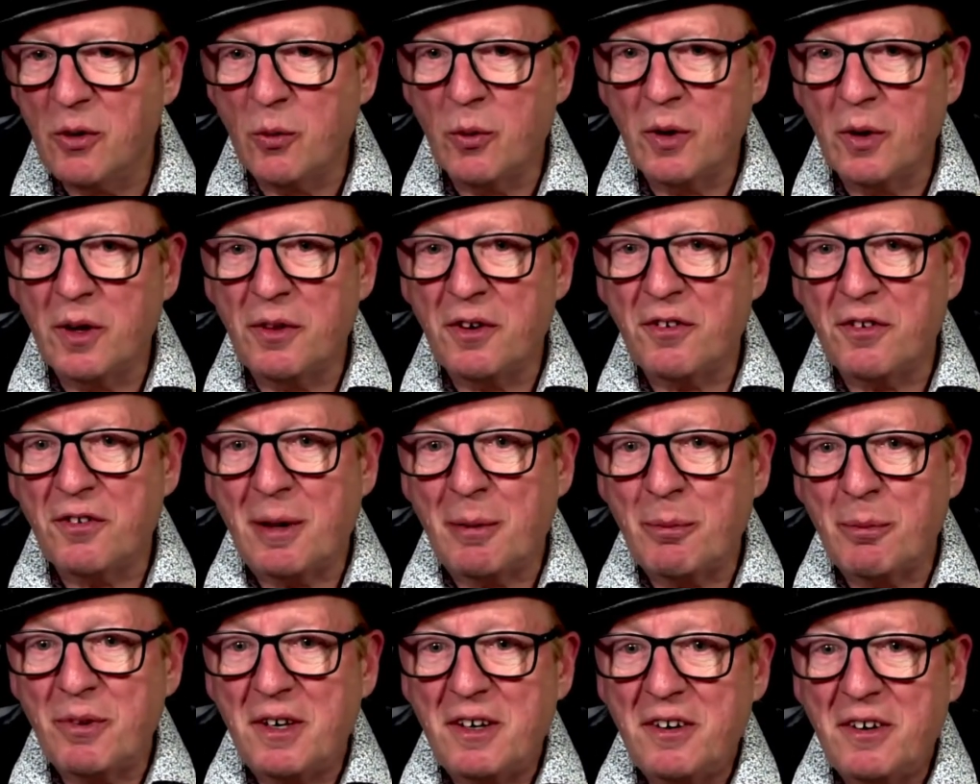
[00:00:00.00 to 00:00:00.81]
with
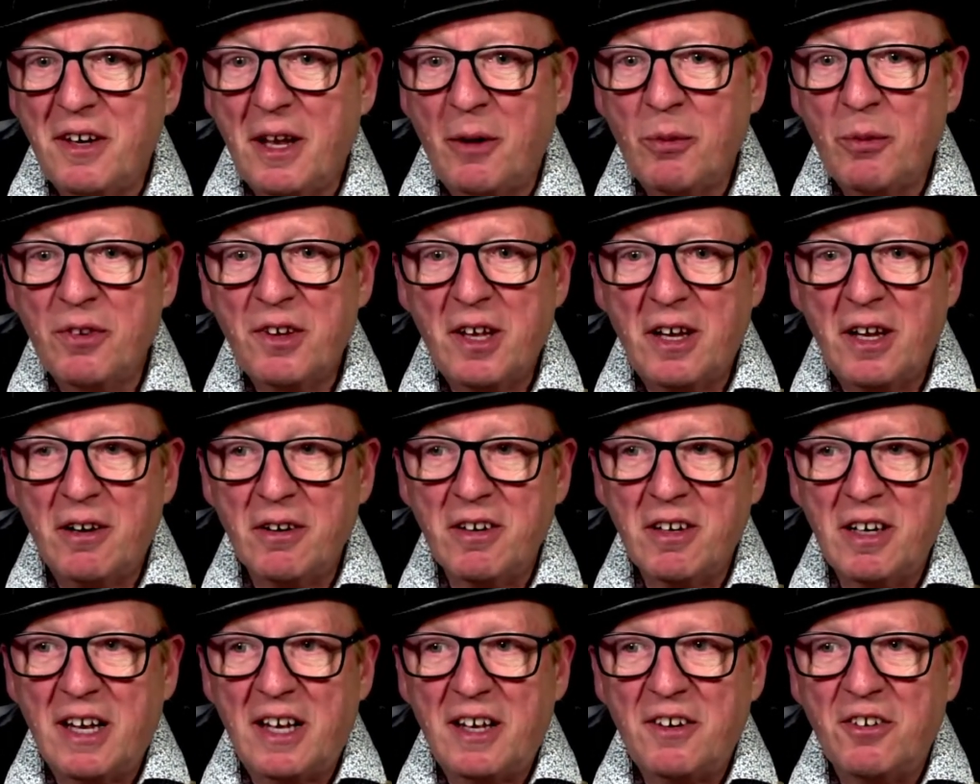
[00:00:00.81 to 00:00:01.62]
something done with
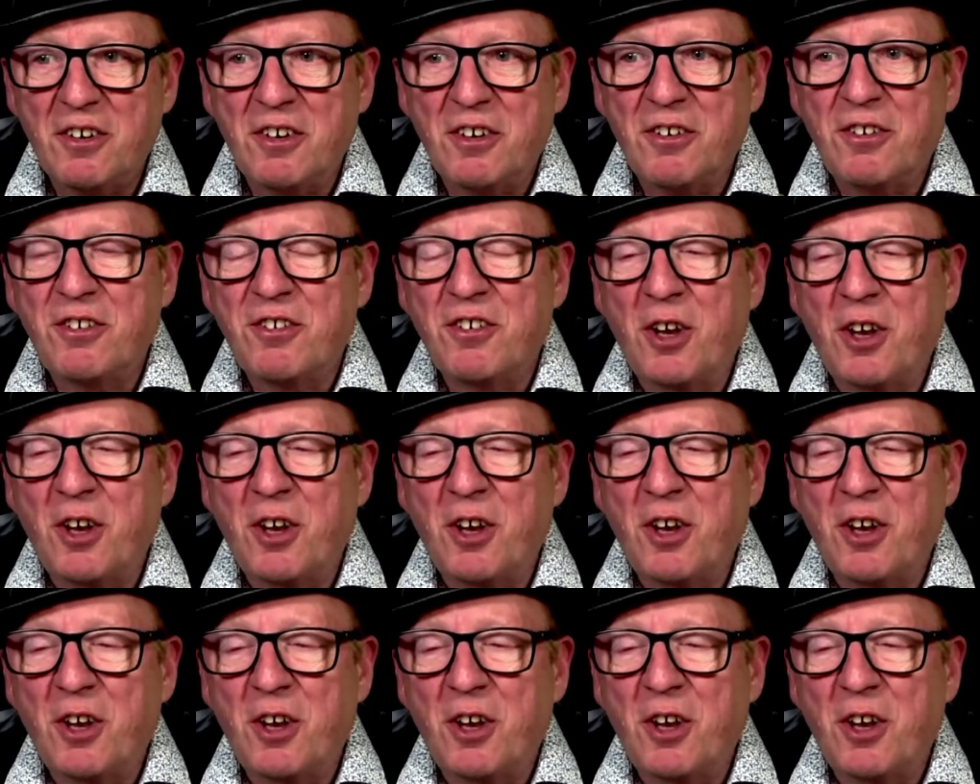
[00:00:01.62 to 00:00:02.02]
calculators.